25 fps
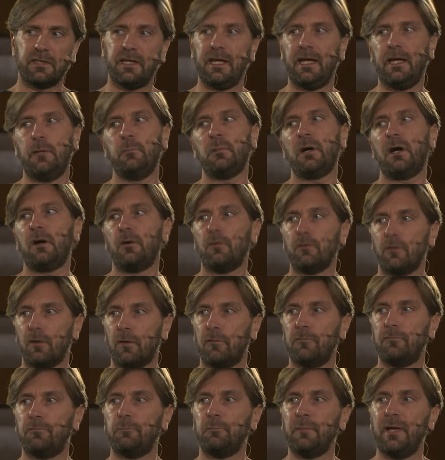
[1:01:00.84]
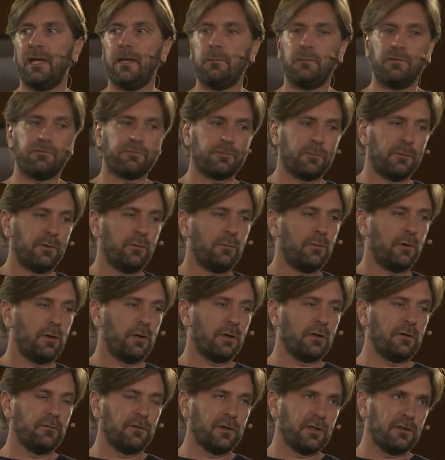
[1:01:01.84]
came out of maybe from the
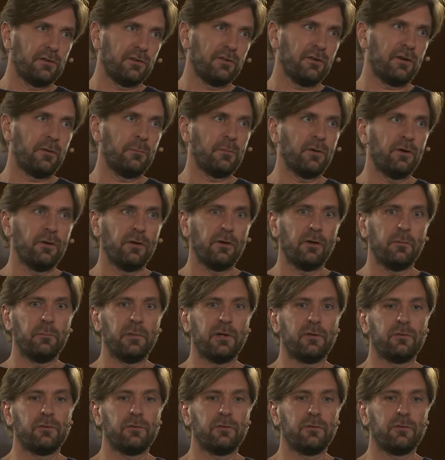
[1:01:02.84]
work of the Guitar Mongoloid,